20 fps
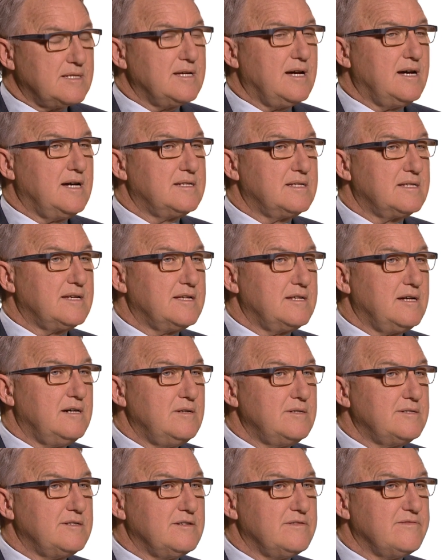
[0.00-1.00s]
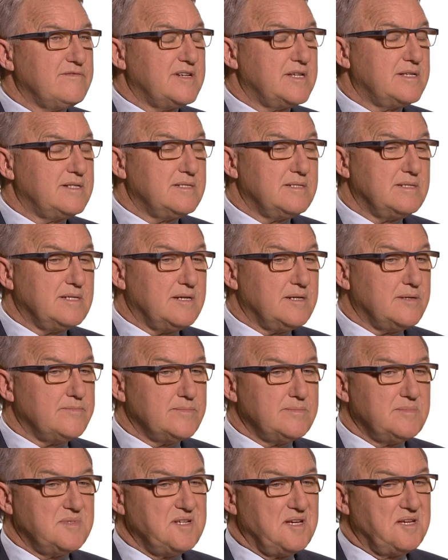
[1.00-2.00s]
they're hard to get hold of. And
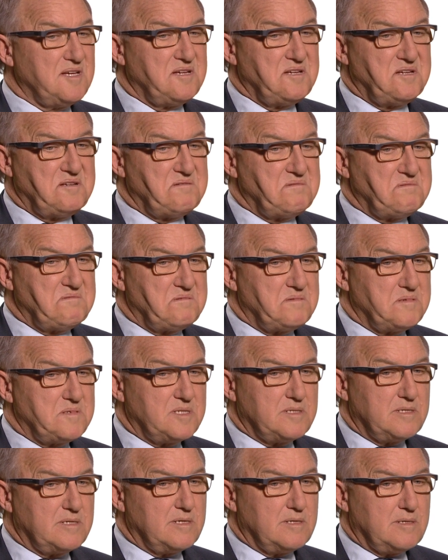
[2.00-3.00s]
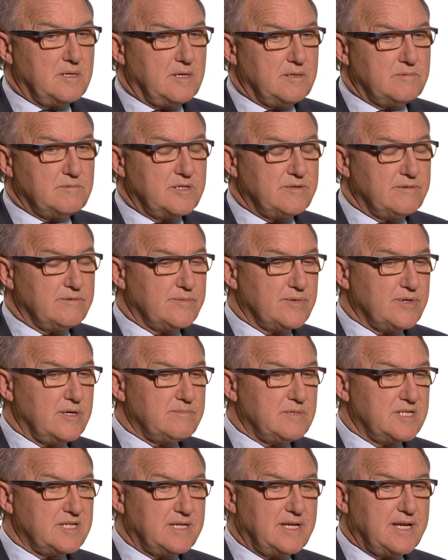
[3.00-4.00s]
um, yeah, we were
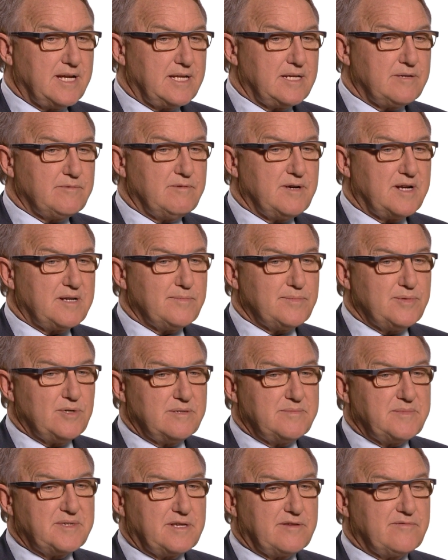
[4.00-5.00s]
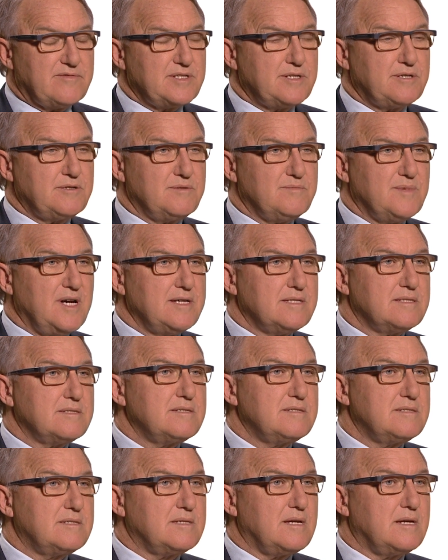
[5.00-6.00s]
probably getting one appointment every two
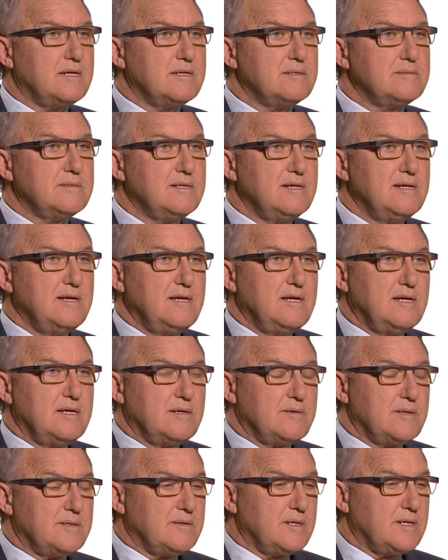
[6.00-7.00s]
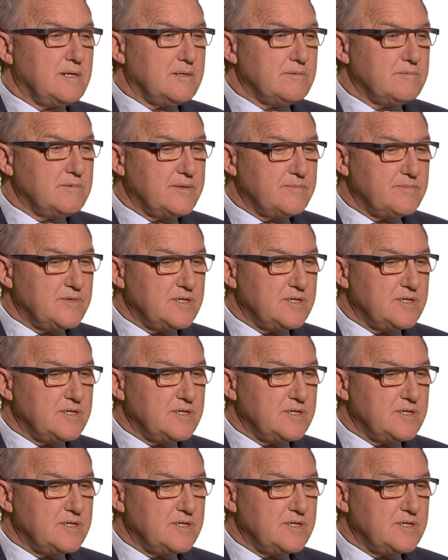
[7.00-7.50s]
months. Uh, uh, when